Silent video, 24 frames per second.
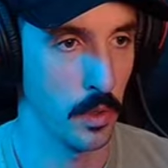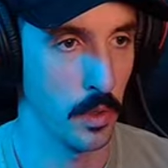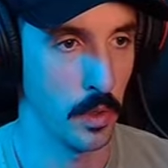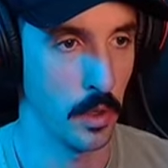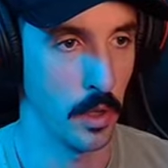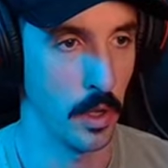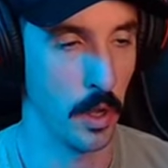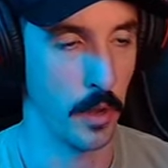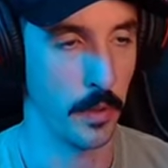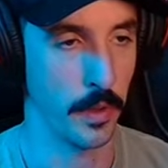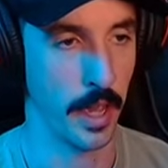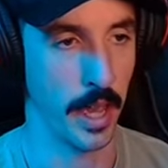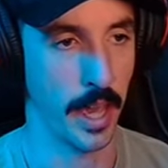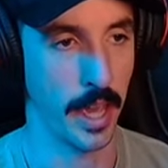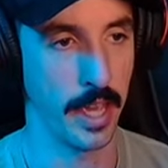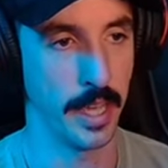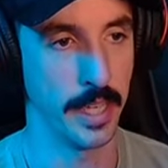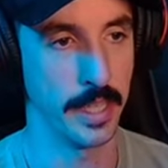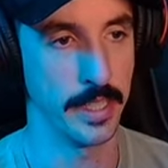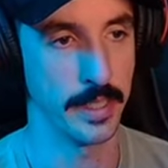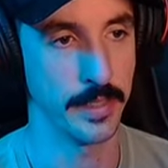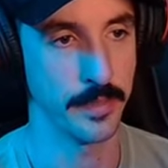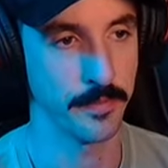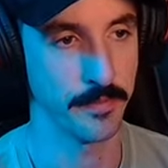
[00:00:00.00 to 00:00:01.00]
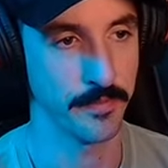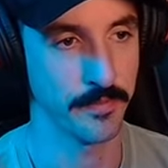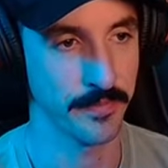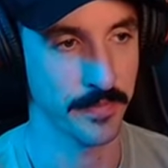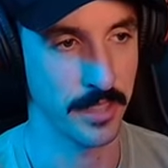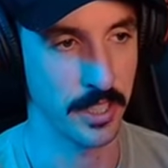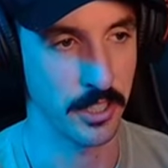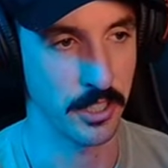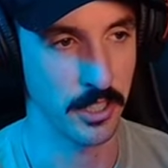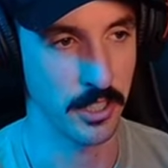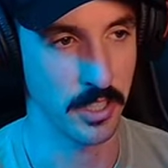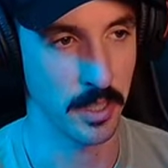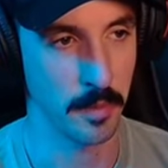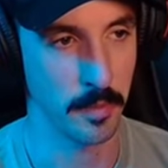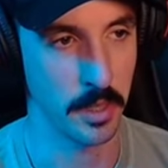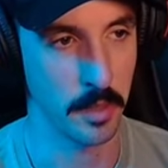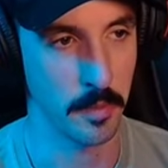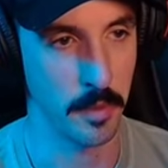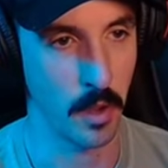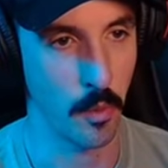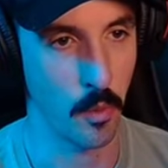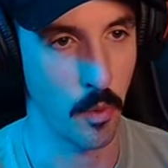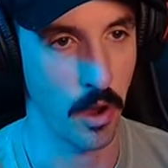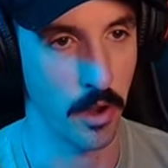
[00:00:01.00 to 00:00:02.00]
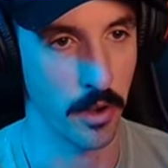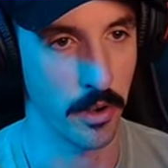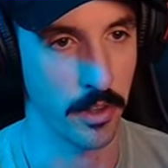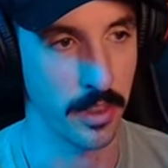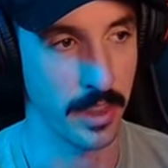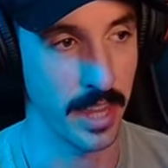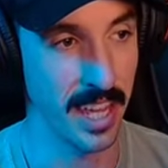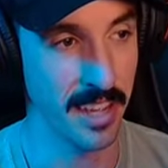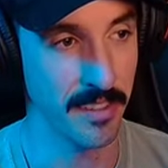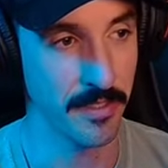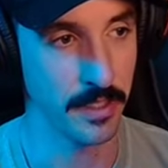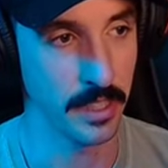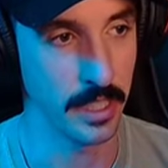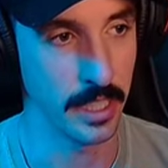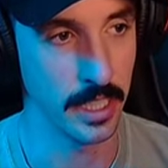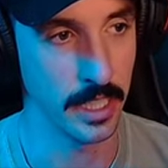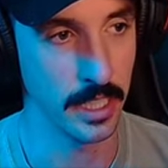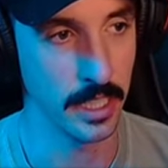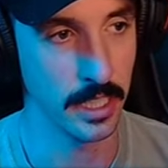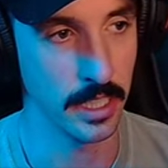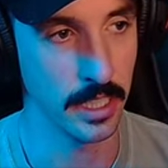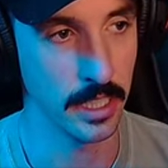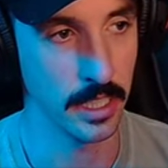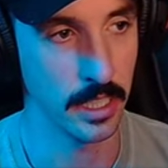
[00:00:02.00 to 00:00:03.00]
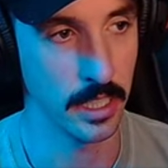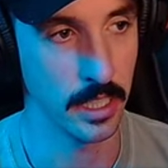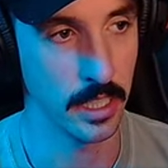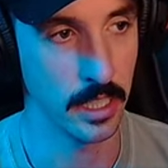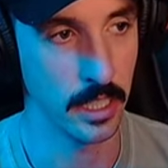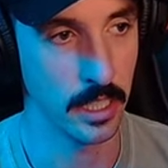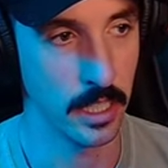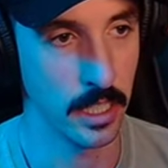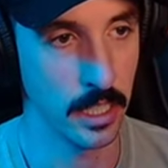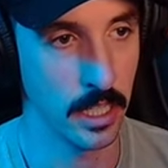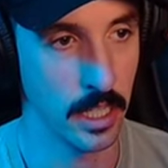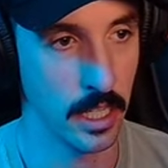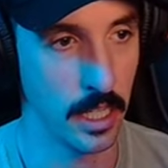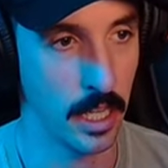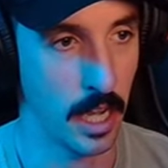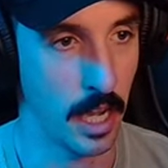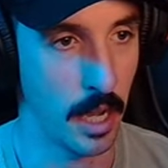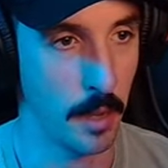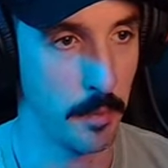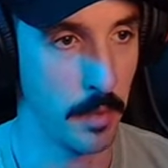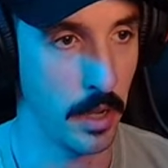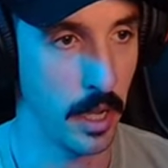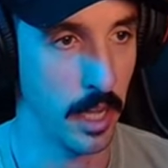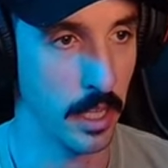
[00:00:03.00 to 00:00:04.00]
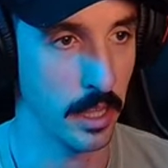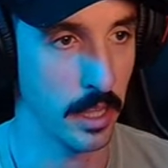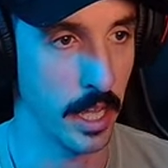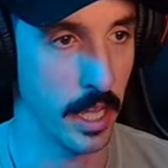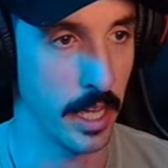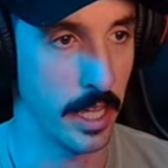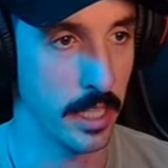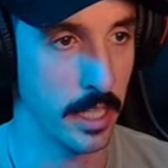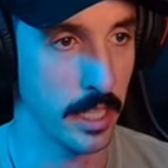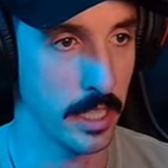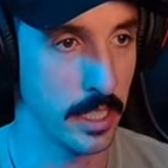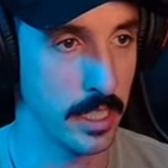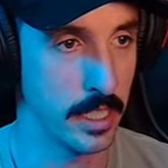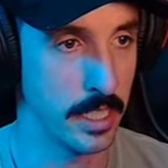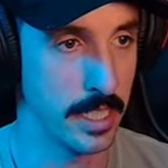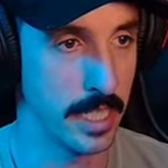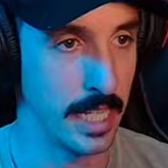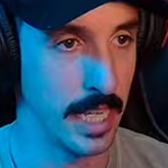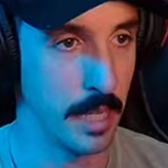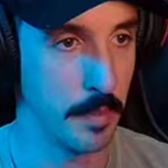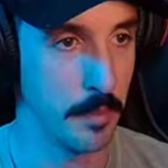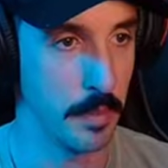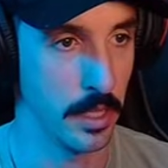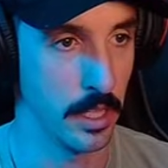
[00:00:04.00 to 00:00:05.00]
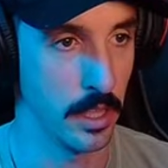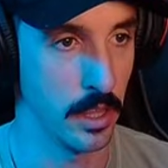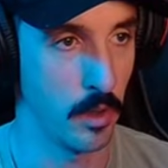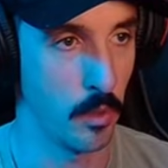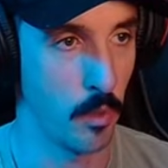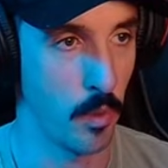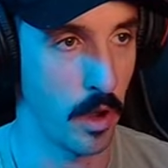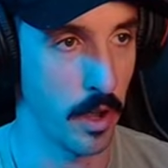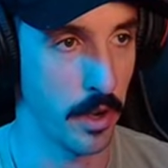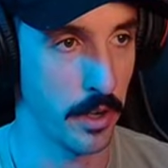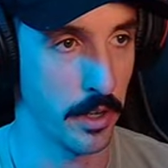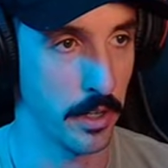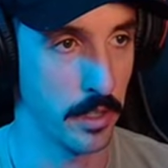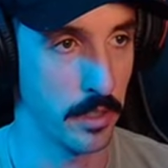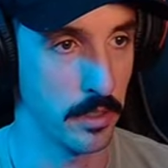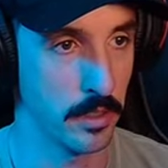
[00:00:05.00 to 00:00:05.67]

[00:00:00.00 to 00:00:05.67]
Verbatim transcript: Okay. There's just something about water. Thankfully, I'm not like deep in the water.